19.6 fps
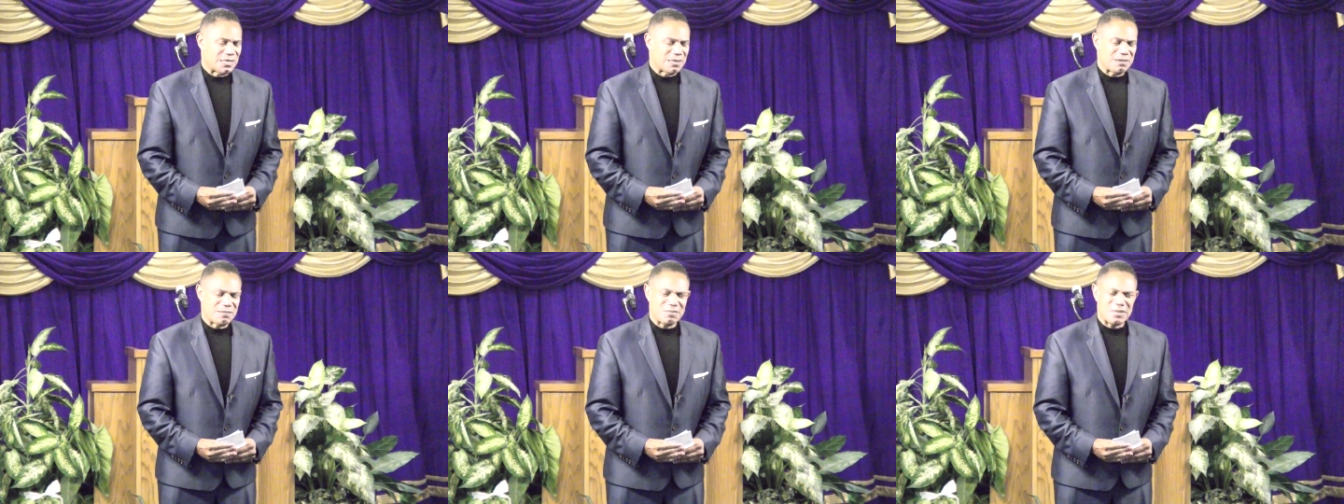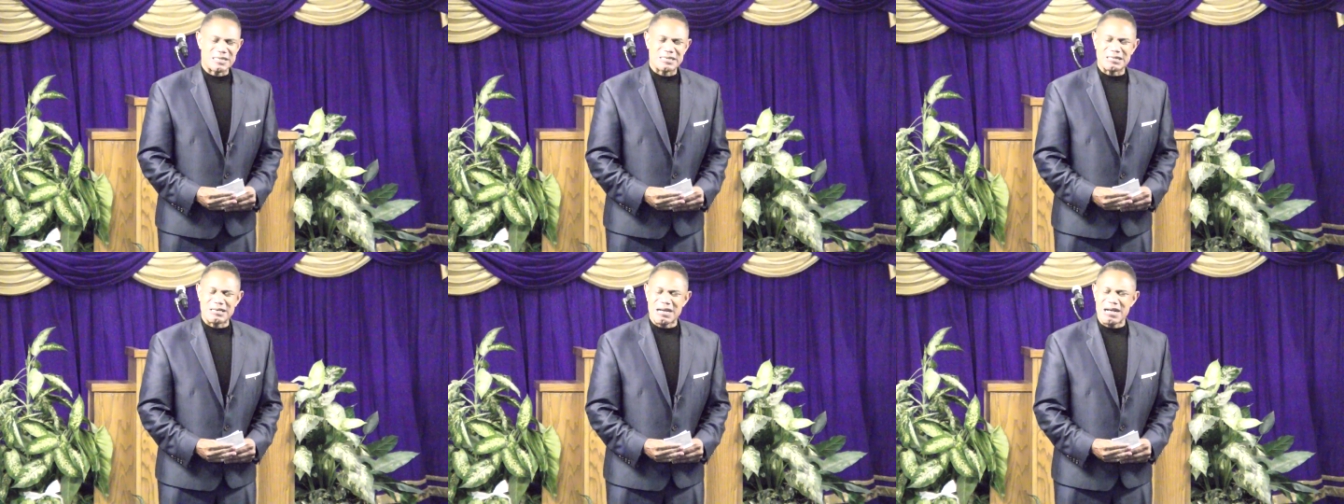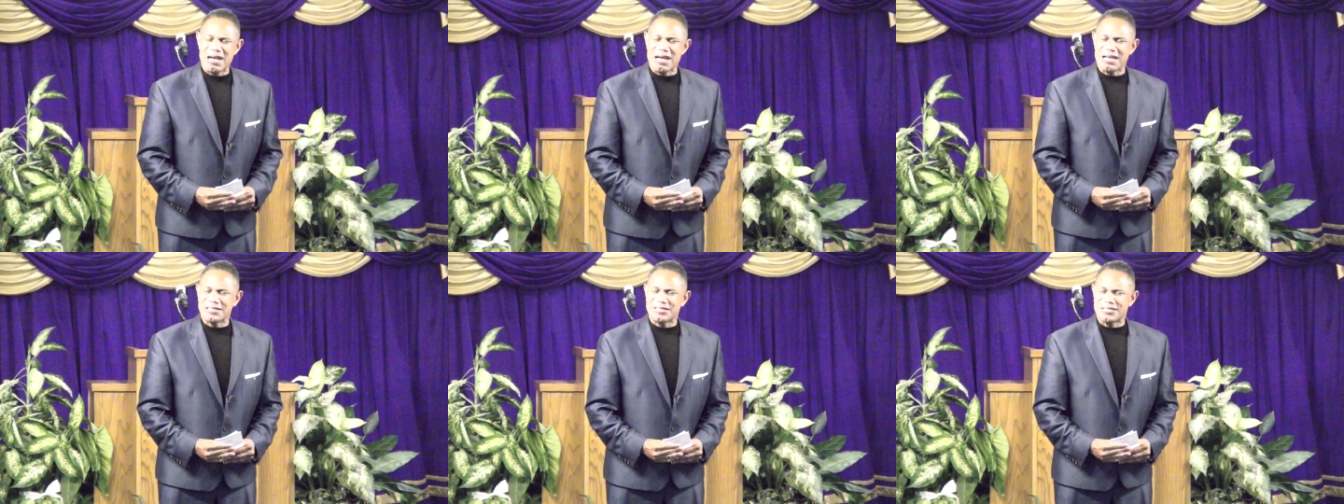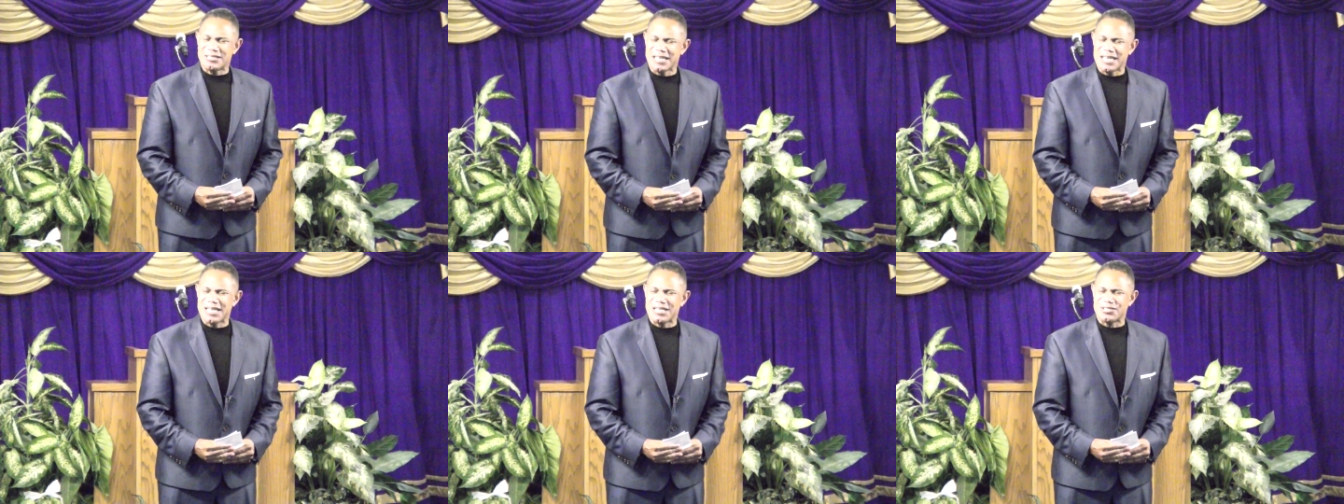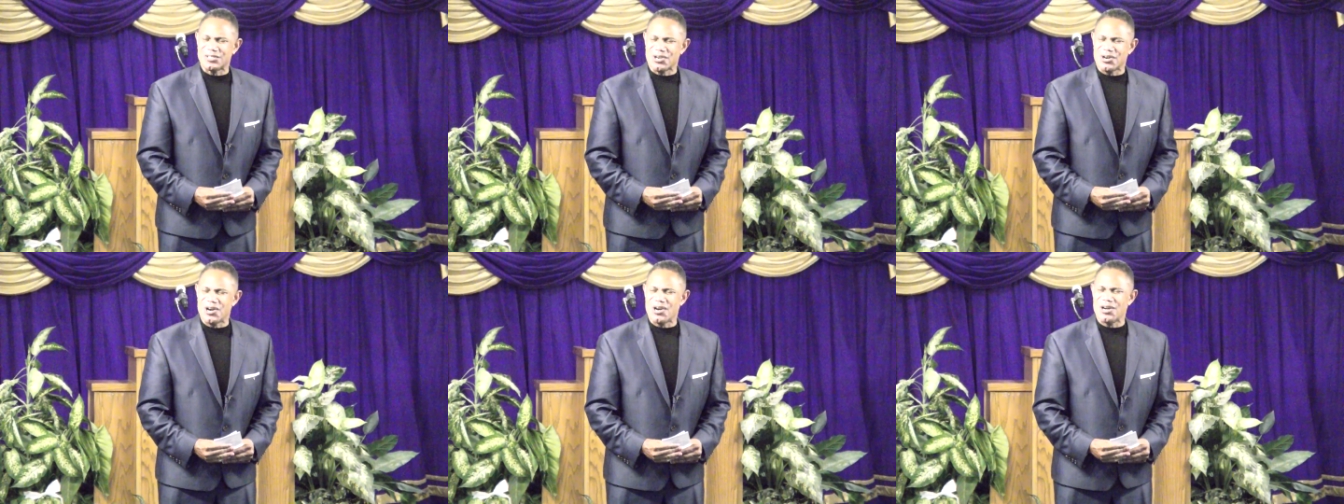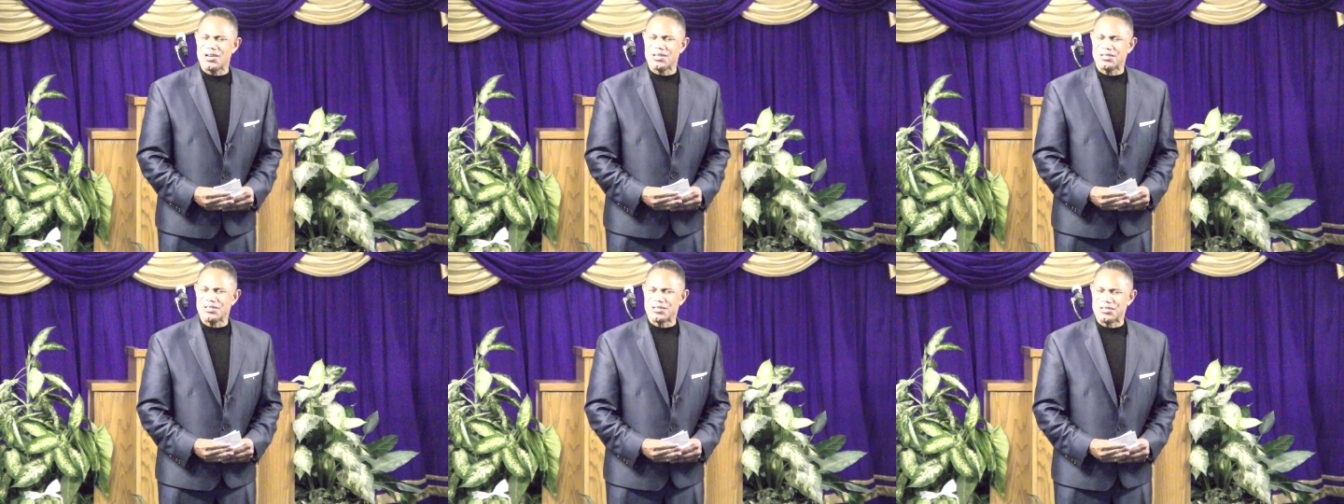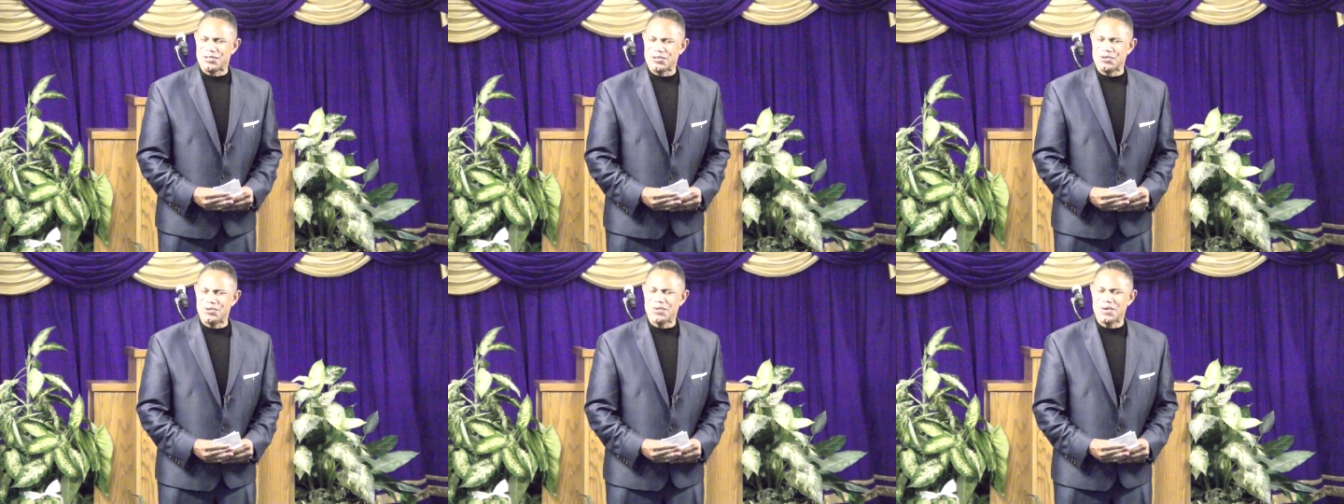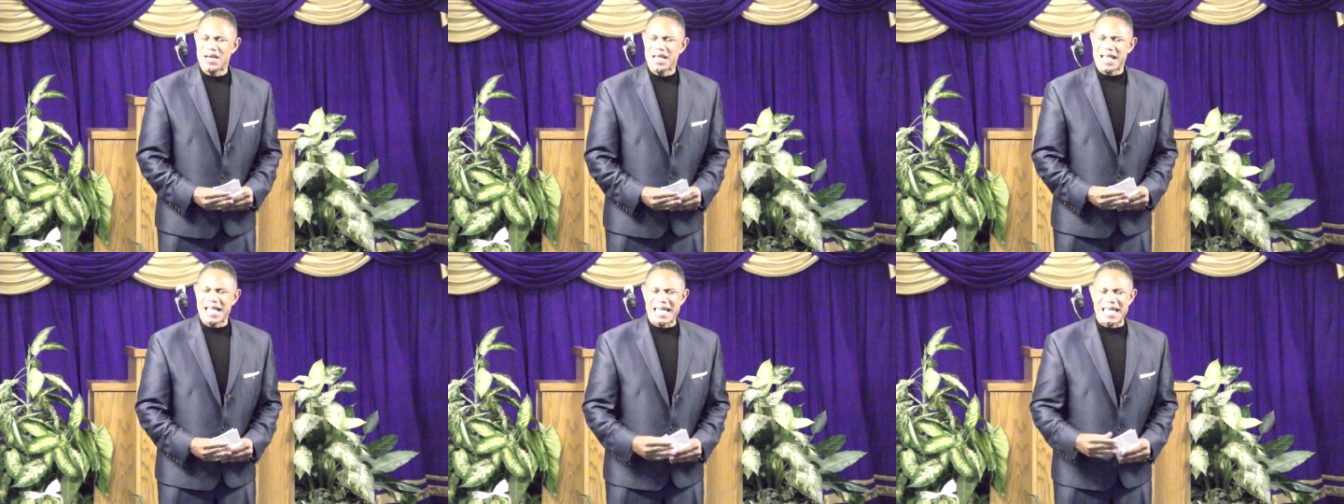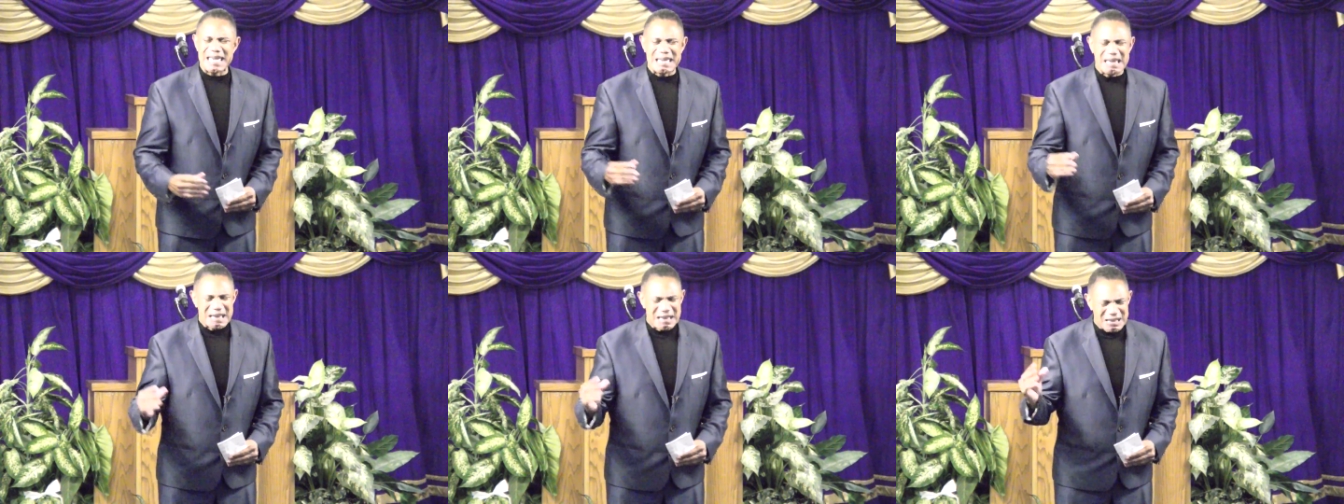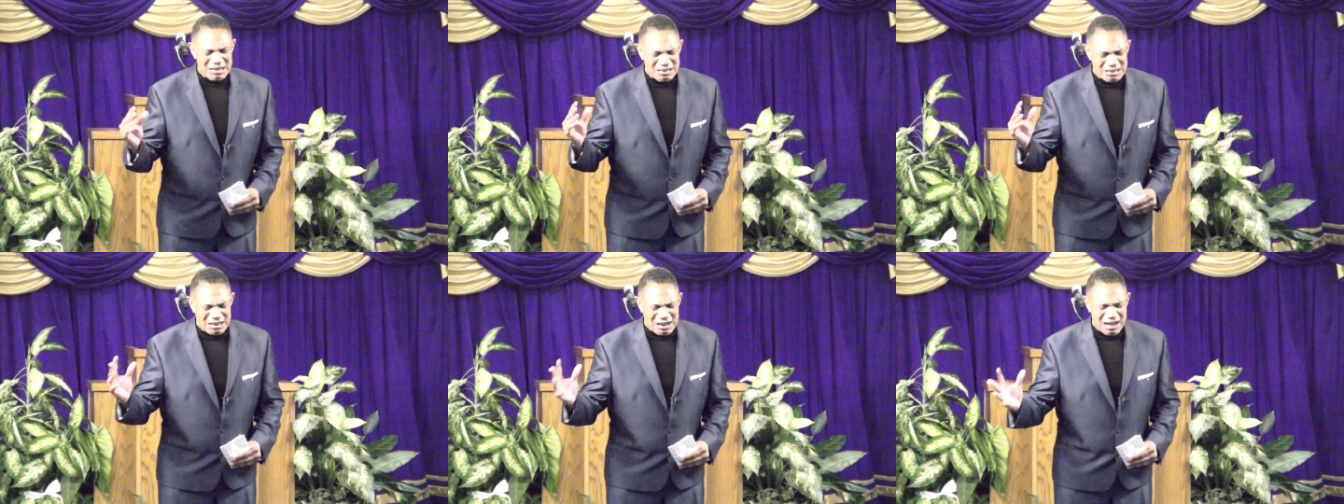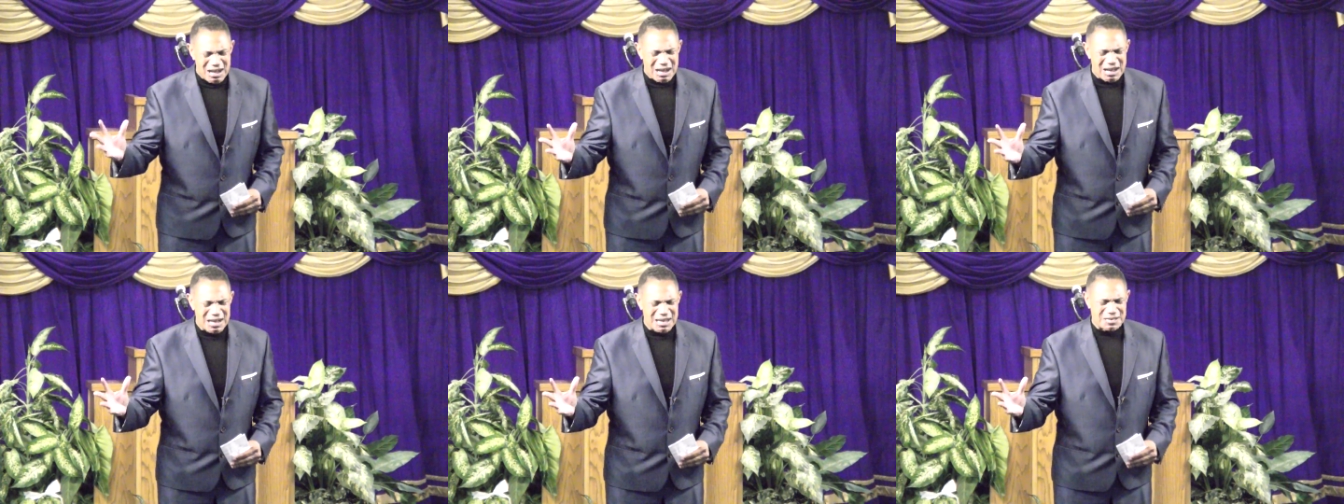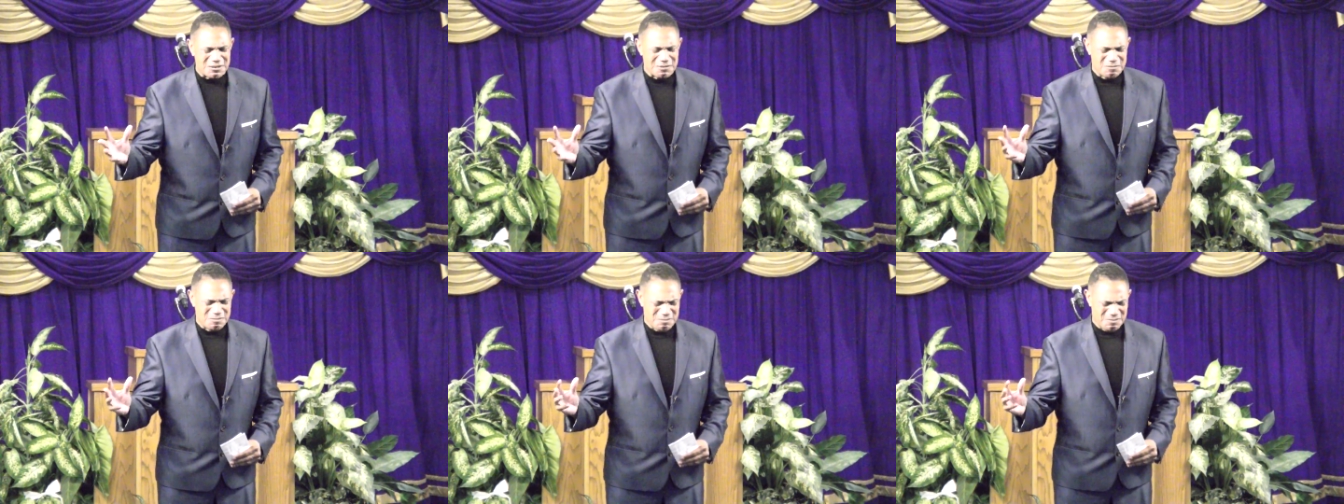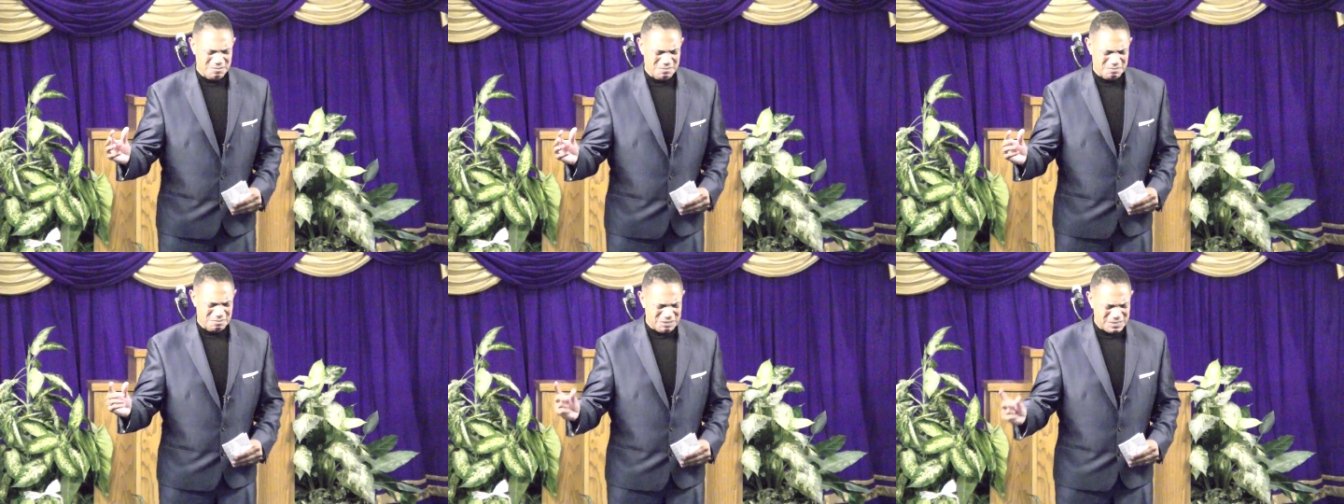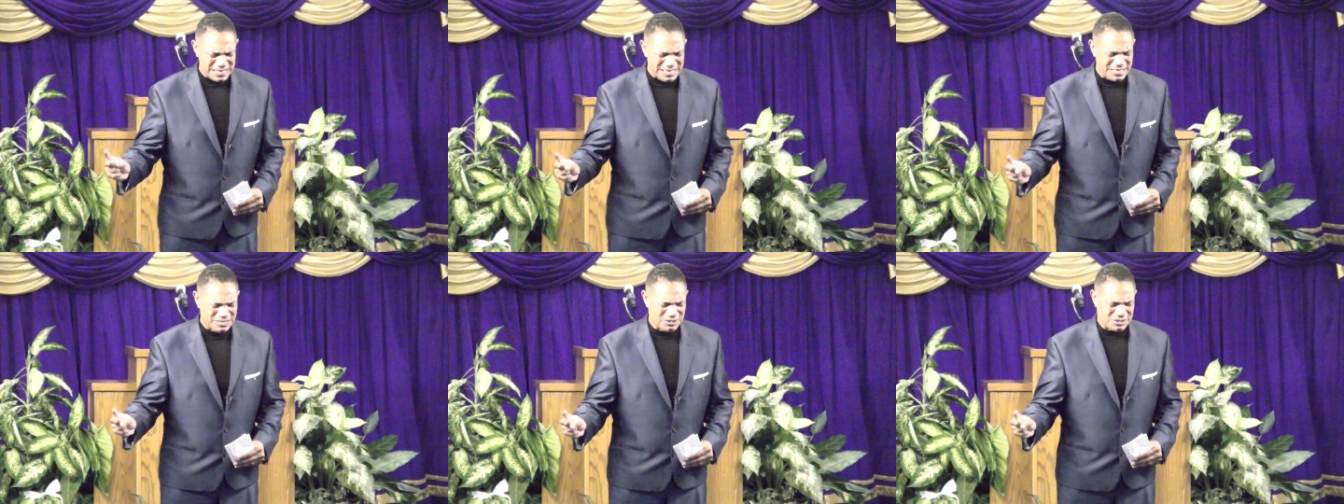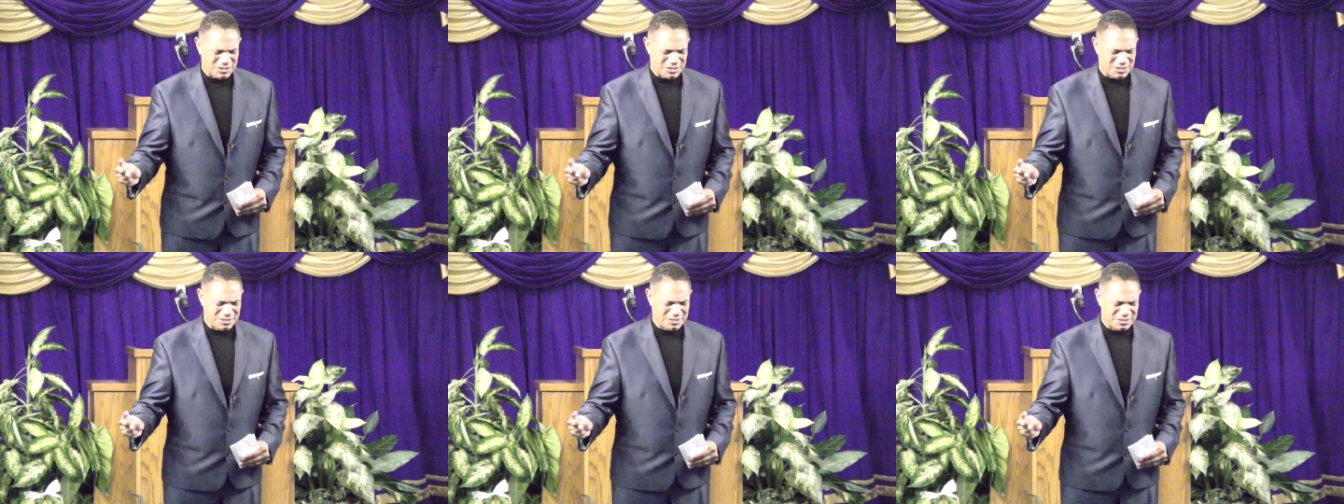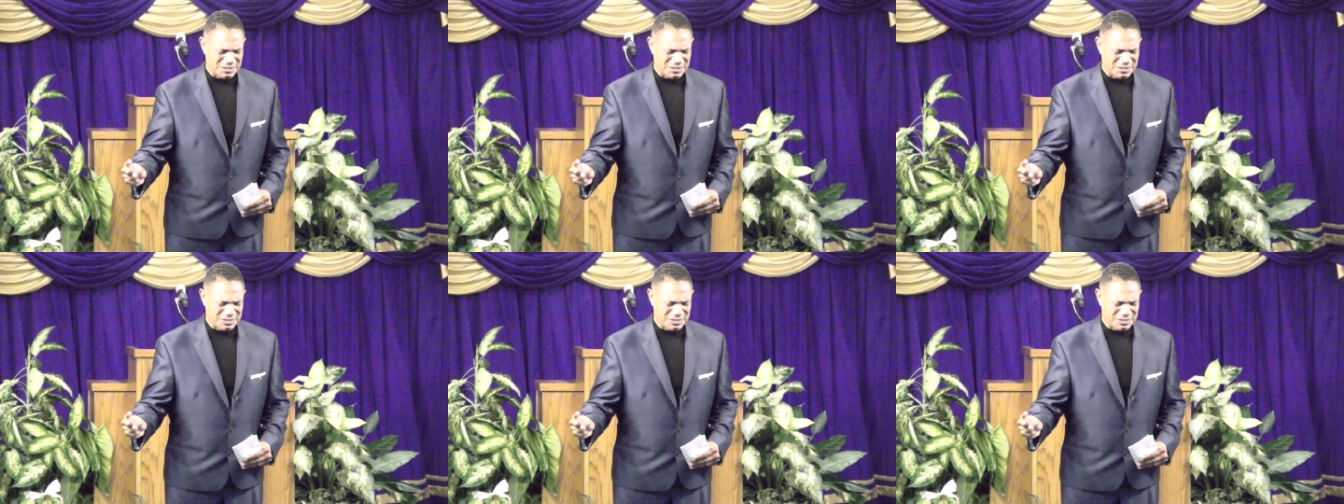But God says, are you a God pleaser?